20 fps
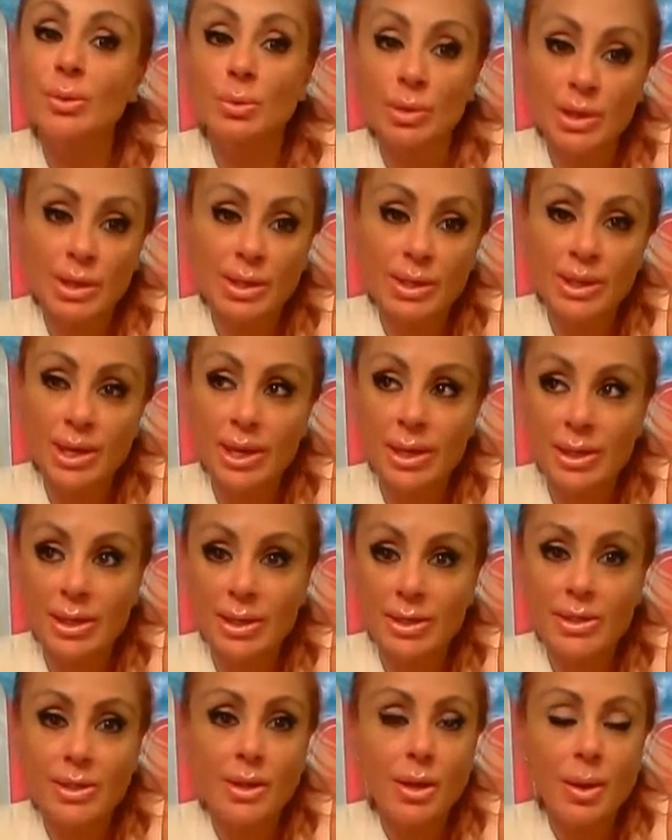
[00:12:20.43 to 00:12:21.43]
rid of
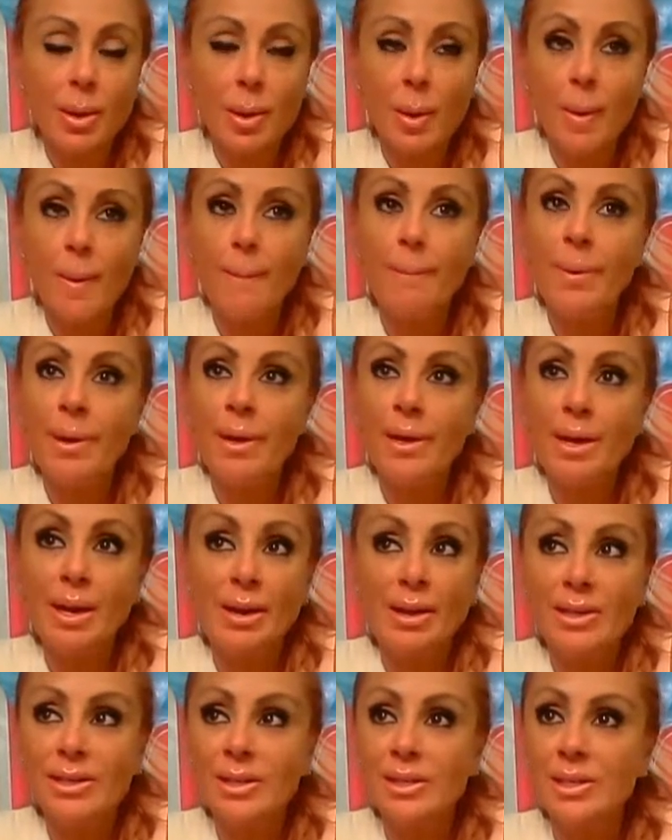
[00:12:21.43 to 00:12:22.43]
things, but
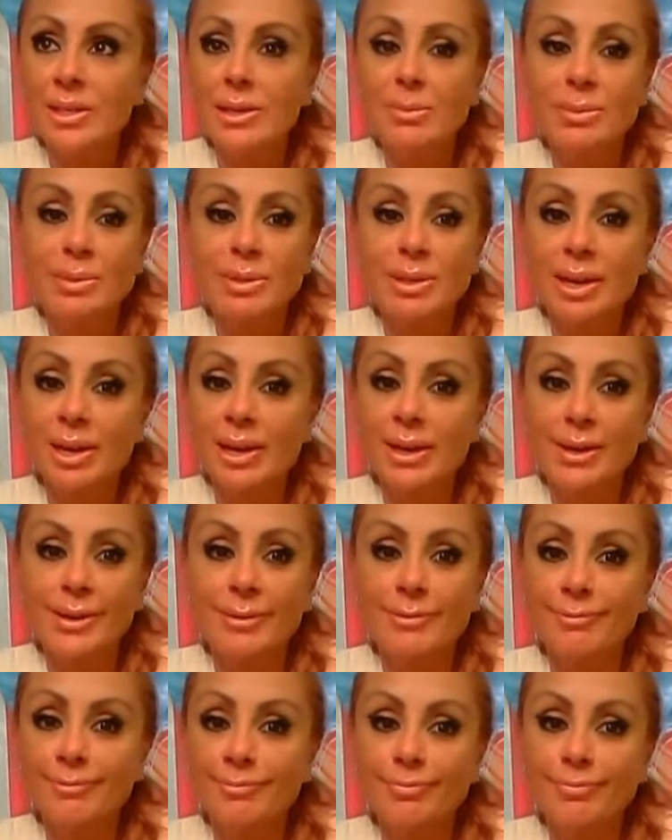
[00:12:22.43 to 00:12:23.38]
it seems like